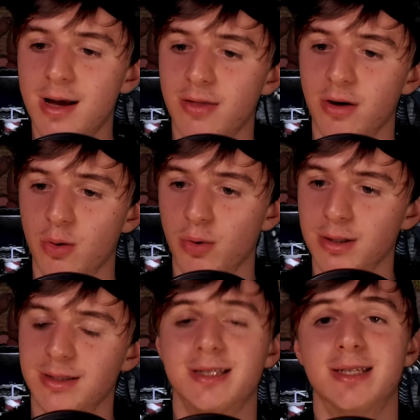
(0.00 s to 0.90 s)
there
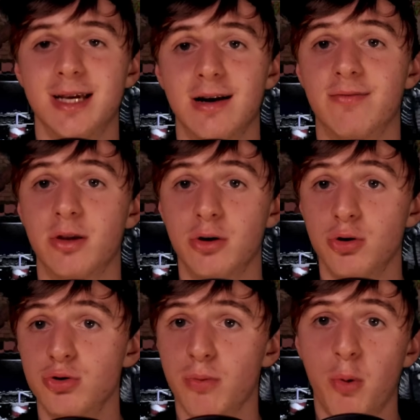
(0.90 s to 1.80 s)
was the scene of the
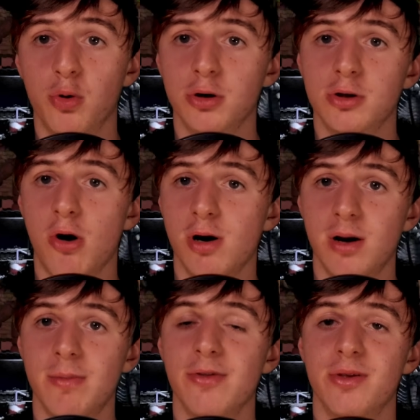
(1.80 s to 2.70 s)
news reporter talking
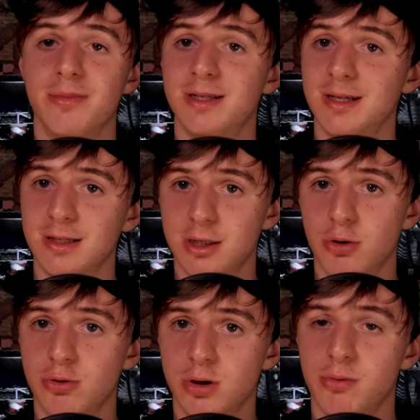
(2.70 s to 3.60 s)
about the missing
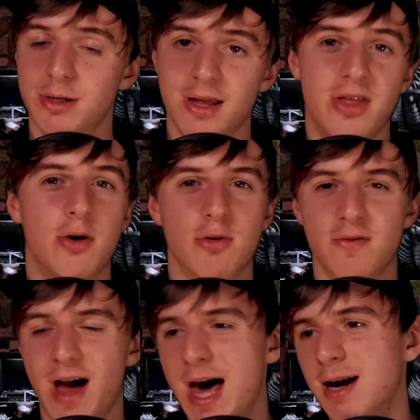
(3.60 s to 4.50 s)
children, which I think would have
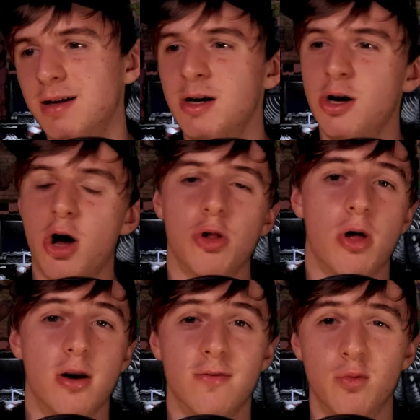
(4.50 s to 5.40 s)
added a
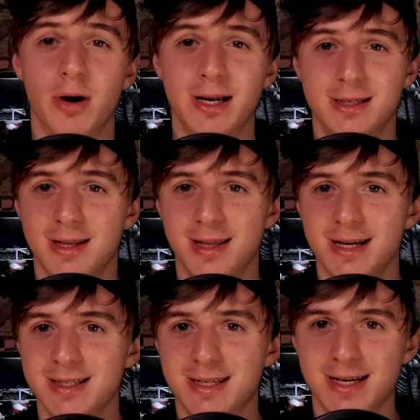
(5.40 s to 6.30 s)
lot of weight to the
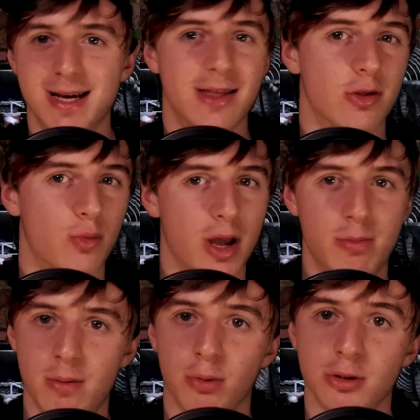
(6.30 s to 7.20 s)
incident and the way
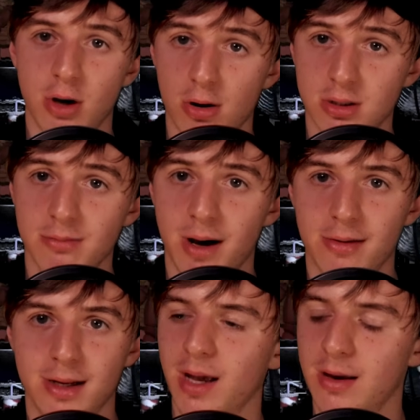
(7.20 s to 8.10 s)
people talked about
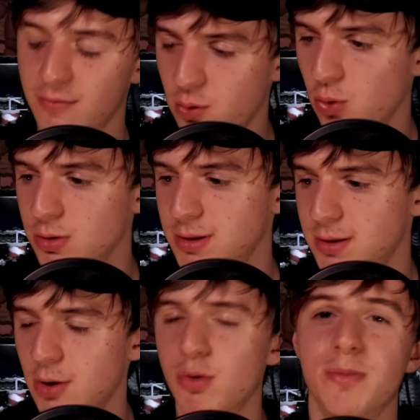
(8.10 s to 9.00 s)
it. And of course,
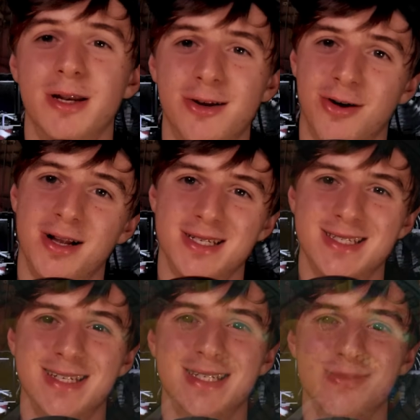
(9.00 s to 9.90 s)
it would have been great to
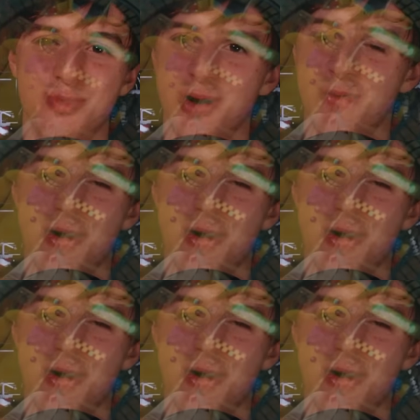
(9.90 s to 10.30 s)
see Spring